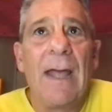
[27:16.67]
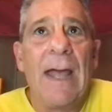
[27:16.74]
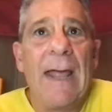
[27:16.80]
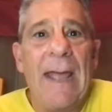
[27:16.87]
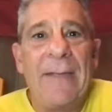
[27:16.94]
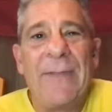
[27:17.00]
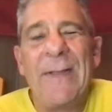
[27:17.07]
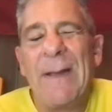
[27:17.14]

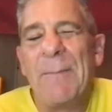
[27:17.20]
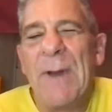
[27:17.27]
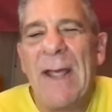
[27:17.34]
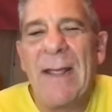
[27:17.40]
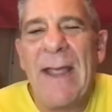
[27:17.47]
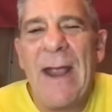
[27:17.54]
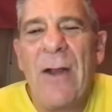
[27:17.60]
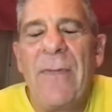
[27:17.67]
I think I'm
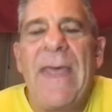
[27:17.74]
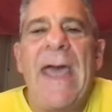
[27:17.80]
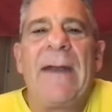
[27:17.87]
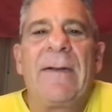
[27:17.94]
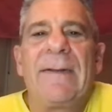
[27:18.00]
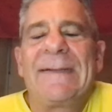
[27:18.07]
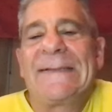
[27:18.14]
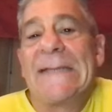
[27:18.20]
going to air
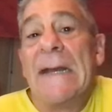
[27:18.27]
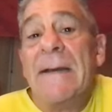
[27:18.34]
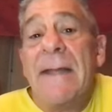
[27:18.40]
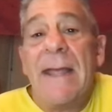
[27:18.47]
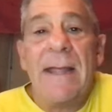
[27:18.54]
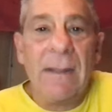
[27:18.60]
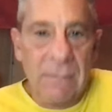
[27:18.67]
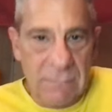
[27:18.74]
that
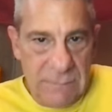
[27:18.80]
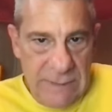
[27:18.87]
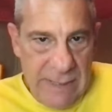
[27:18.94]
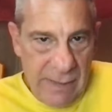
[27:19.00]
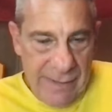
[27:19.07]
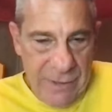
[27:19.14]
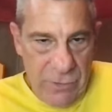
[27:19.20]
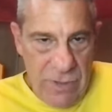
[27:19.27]
Sunday.
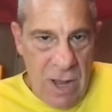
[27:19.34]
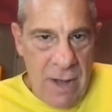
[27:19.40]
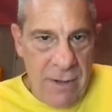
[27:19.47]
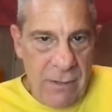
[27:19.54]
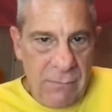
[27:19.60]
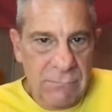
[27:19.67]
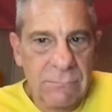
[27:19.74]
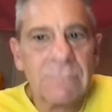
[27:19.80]
Killian
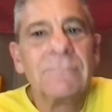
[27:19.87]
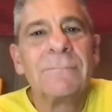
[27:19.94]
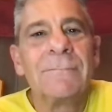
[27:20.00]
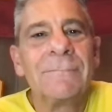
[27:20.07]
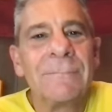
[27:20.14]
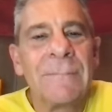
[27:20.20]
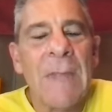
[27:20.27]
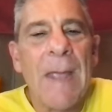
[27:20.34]
O'Connor,
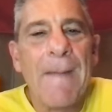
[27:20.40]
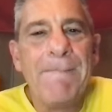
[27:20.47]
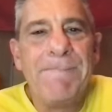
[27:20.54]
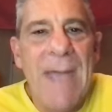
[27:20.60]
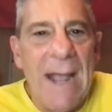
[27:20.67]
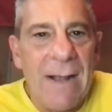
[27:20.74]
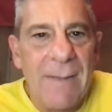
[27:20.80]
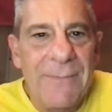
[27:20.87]

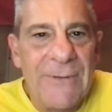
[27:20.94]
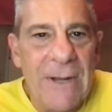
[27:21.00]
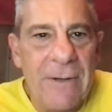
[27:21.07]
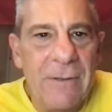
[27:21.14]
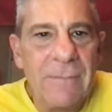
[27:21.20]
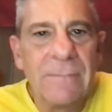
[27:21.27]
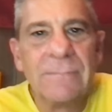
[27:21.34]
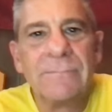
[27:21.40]
backup
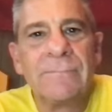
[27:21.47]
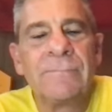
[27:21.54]
center.